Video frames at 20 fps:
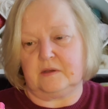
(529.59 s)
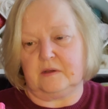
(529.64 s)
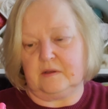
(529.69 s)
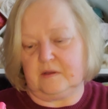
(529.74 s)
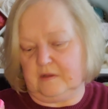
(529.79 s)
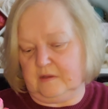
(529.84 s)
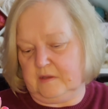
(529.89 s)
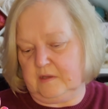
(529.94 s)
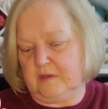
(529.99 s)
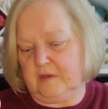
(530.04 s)

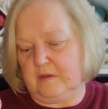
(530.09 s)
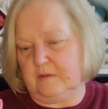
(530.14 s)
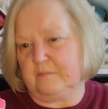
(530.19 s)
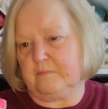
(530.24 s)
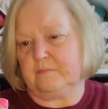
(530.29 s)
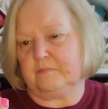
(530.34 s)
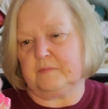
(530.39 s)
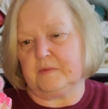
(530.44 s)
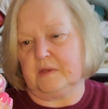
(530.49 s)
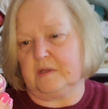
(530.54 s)

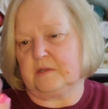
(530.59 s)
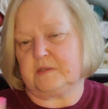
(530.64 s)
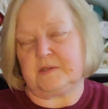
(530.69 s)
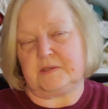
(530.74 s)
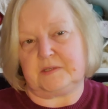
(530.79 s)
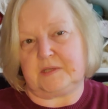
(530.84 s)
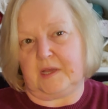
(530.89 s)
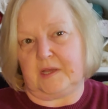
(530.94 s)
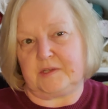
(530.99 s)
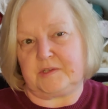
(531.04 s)
As I
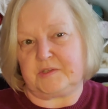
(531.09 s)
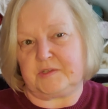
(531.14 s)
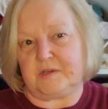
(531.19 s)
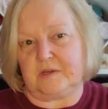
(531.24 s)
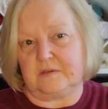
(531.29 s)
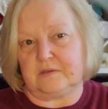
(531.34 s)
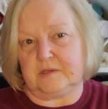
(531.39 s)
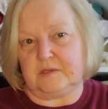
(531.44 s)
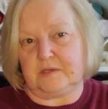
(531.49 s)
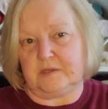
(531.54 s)
say, I
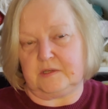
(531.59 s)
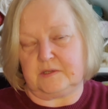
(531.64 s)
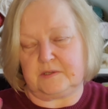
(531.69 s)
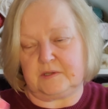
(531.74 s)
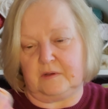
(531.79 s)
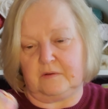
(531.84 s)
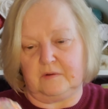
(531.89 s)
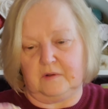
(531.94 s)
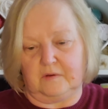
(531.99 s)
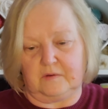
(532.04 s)
started it
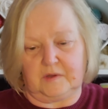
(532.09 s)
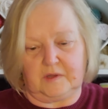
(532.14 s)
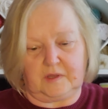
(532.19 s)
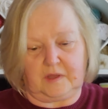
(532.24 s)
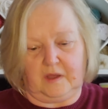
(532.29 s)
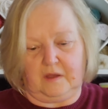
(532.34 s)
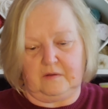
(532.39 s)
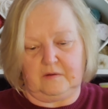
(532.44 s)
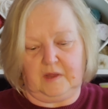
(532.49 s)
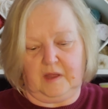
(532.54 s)
so long
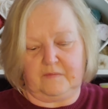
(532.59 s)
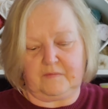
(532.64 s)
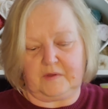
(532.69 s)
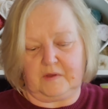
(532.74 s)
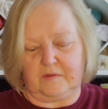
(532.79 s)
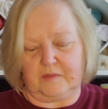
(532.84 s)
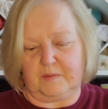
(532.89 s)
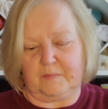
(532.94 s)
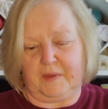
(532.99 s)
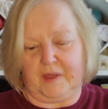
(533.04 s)
ago, I haven't
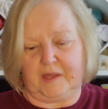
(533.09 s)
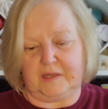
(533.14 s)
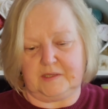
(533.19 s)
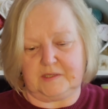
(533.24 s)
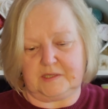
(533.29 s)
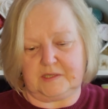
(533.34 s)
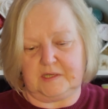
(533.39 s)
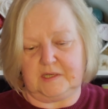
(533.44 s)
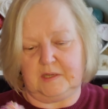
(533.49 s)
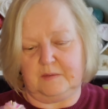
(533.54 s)
got the
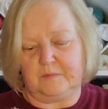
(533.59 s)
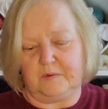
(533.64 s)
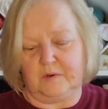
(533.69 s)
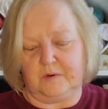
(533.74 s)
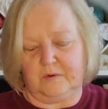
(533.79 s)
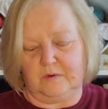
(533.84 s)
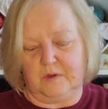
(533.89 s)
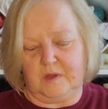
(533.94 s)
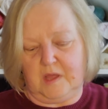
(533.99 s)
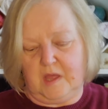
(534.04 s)
bands
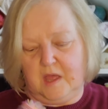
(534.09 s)
anymore.